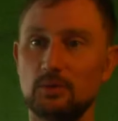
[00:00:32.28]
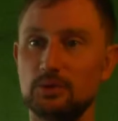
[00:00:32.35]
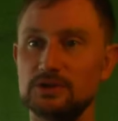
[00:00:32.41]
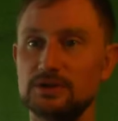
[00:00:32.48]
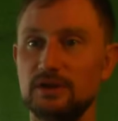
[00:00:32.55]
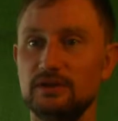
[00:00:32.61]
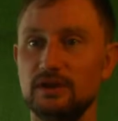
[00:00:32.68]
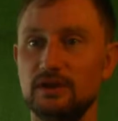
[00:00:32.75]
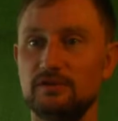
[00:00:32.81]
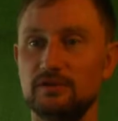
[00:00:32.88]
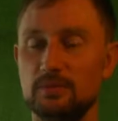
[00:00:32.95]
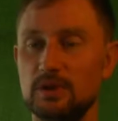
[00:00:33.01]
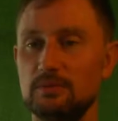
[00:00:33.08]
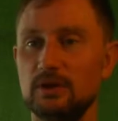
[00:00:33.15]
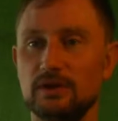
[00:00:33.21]
opportunity for
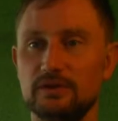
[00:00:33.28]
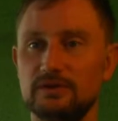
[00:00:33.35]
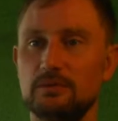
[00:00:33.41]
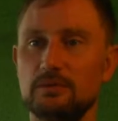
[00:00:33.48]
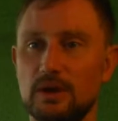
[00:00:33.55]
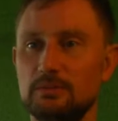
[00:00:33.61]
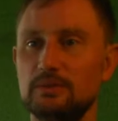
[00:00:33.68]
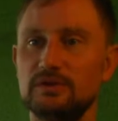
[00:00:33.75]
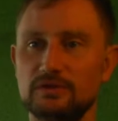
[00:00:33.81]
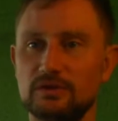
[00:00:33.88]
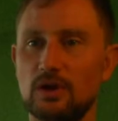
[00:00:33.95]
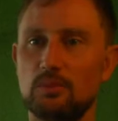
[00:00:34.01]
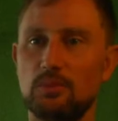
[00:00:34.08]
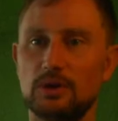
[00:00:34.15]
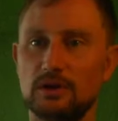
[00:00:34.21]
me because it made me
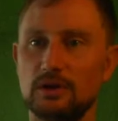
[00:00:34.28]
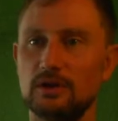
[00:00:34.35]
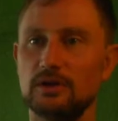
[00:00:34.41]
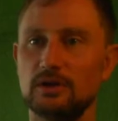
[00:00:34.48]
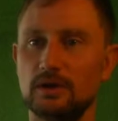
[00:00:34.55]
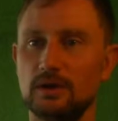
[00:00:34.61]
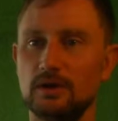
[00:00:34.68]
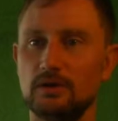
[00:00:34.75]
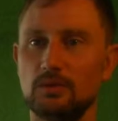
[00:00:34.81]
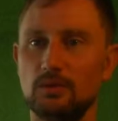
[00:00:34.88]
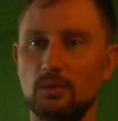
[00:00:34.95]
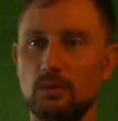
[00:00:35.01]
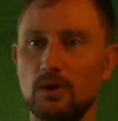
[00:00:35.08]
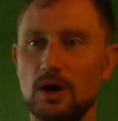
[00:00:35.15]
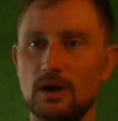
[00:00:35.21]
stop and look at
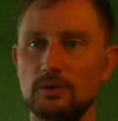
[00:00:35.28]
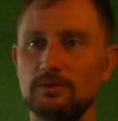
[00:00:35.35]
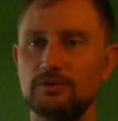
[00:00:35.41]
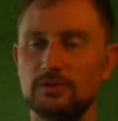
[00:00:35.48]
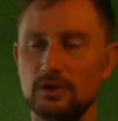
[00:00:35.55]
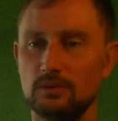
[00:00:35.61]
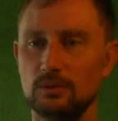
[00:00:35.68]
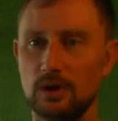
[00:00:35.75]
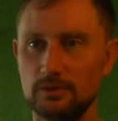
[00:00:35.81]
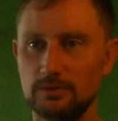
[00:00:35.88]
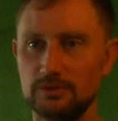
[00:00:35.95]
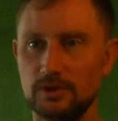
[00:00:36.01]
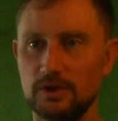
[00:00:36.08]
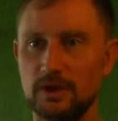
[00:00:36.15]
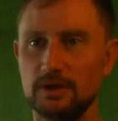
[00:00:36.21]
why I was doing what I was
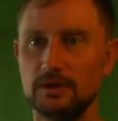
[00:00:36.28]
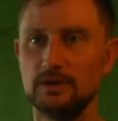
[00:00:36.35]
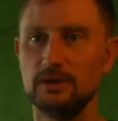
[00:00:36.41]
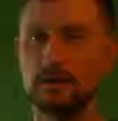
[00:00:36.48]
doing.